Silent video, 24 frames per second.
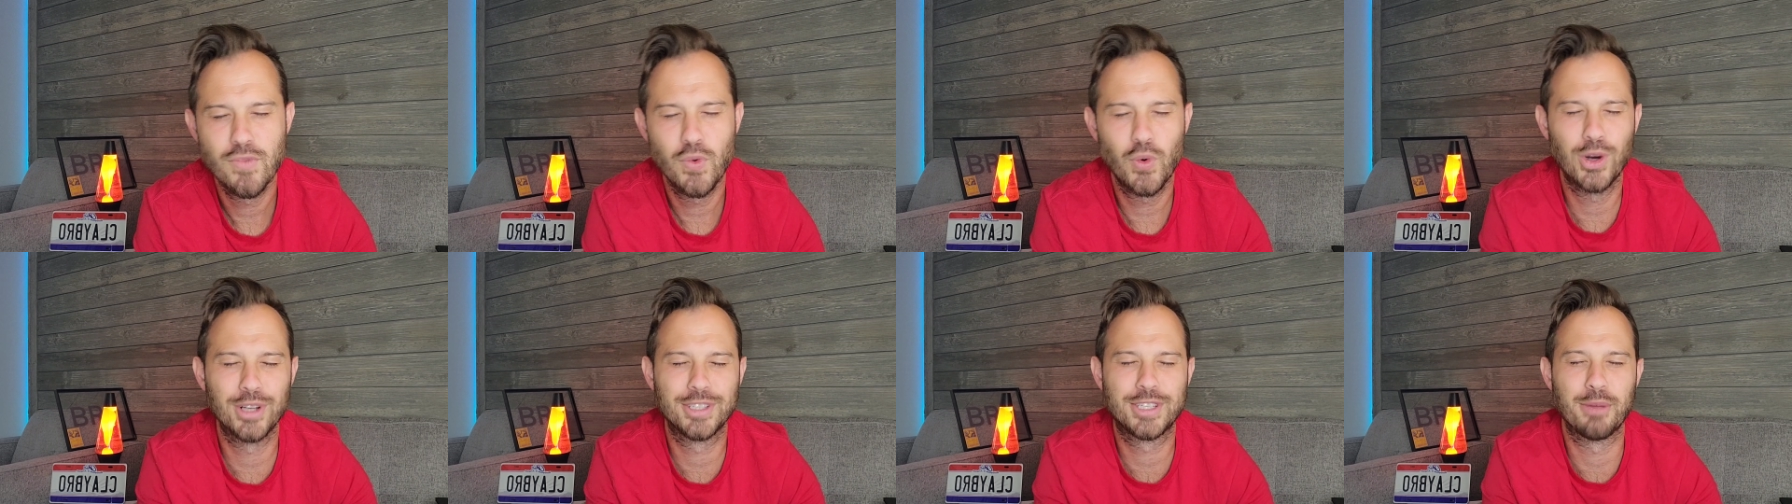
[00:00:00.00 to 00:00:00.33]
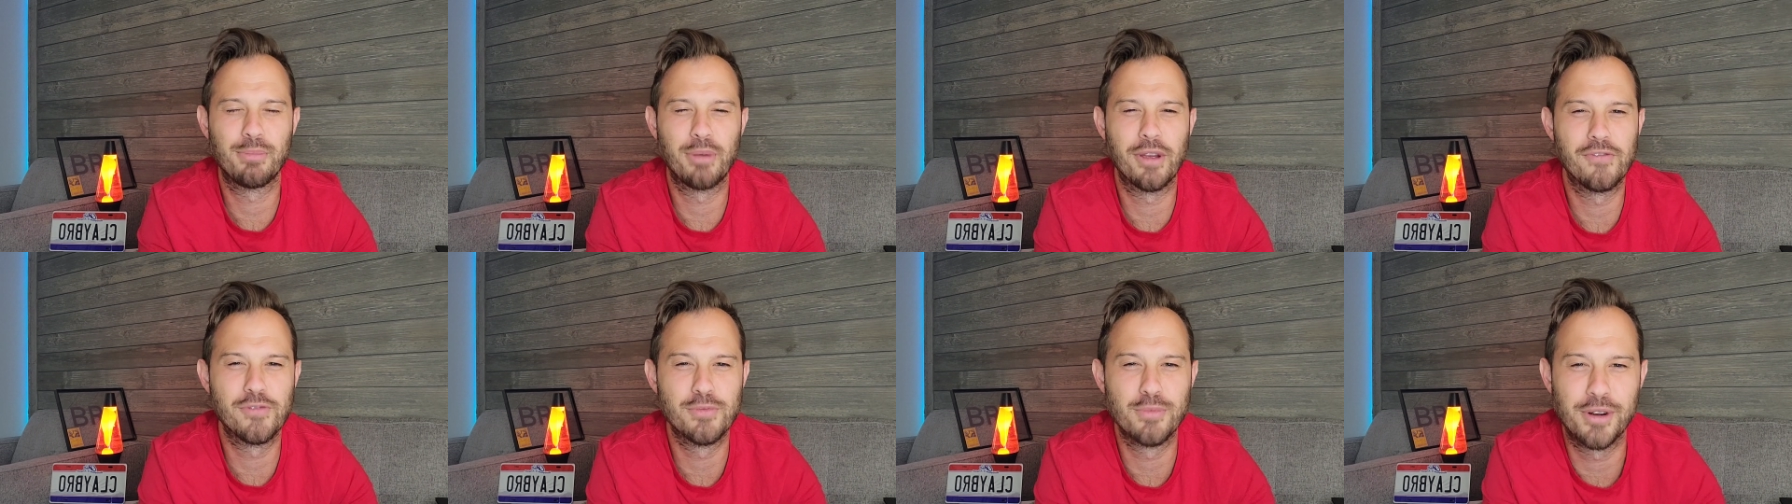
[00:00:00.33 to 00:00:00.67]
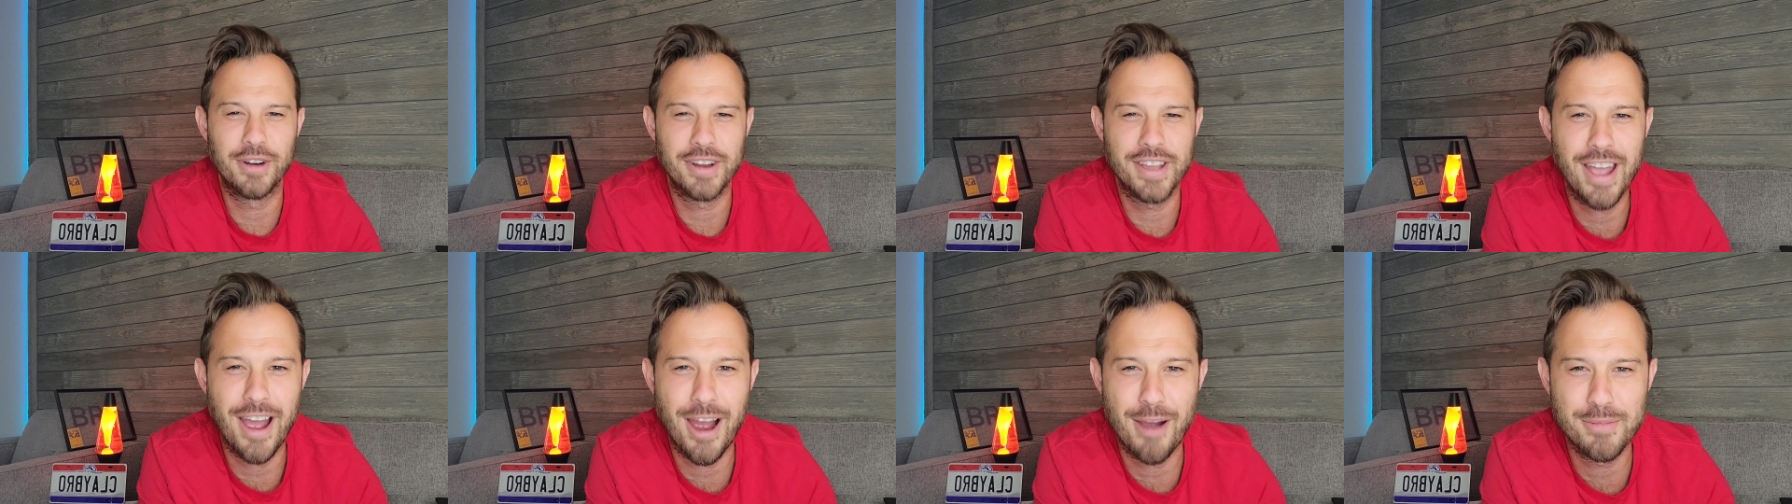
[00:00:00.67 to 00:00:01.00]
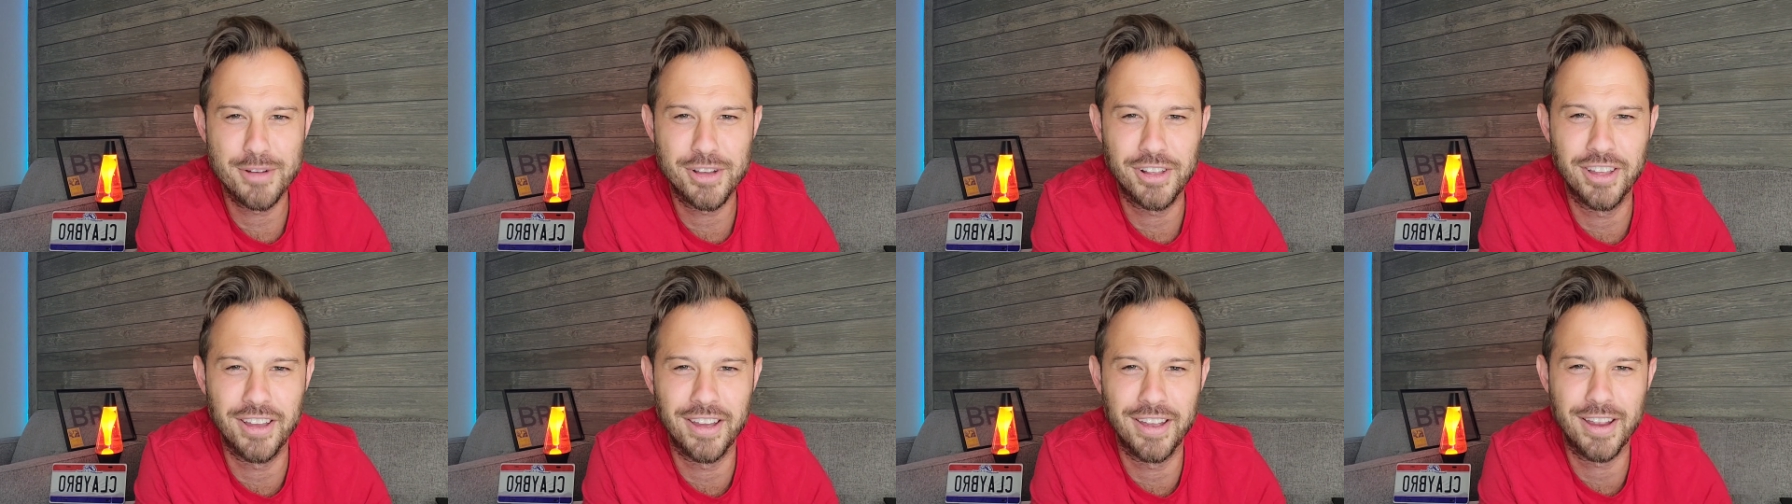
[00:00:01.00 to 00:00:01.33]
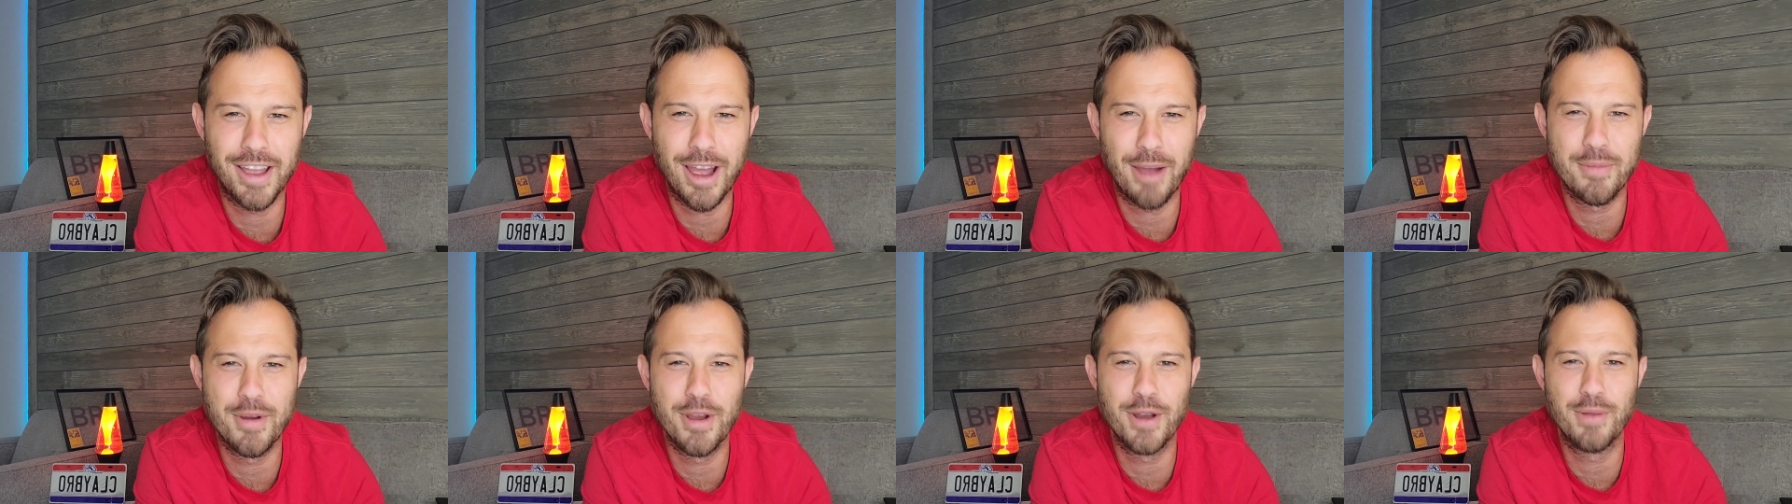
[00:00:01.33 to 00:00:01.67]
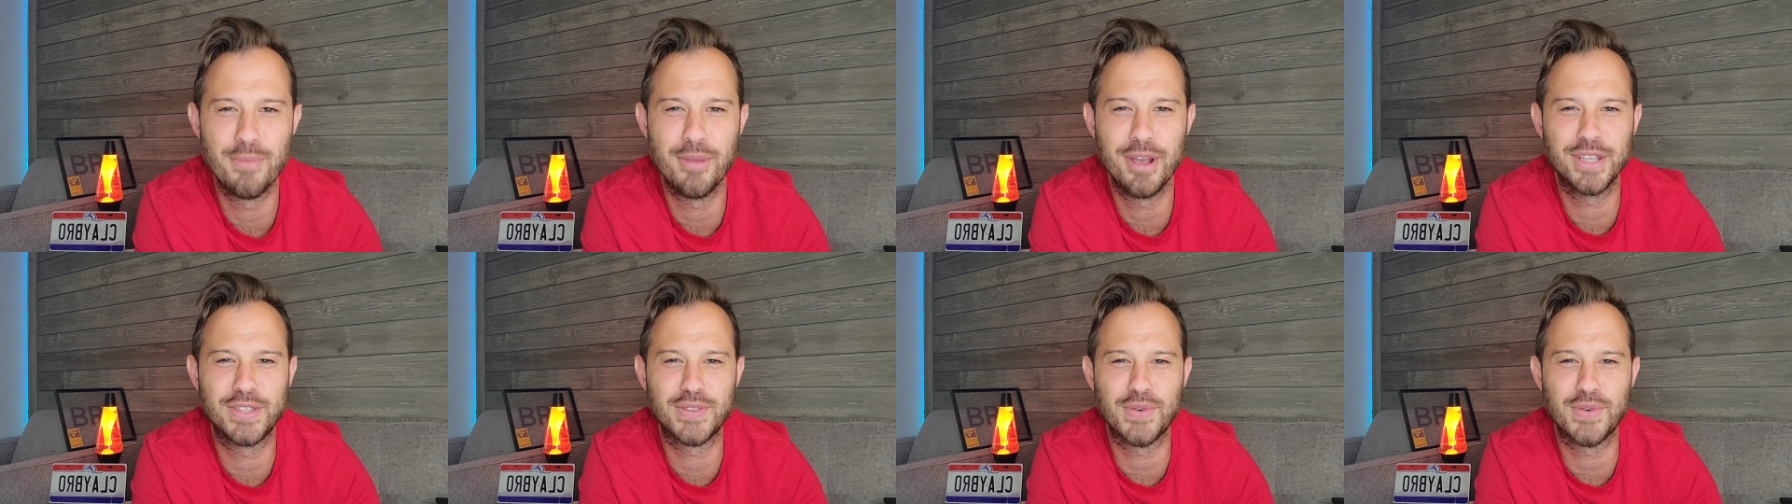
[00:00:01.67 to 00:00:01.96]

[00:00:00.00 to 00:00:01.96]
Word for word: What's up everybody, I'm Clay. I'm here to make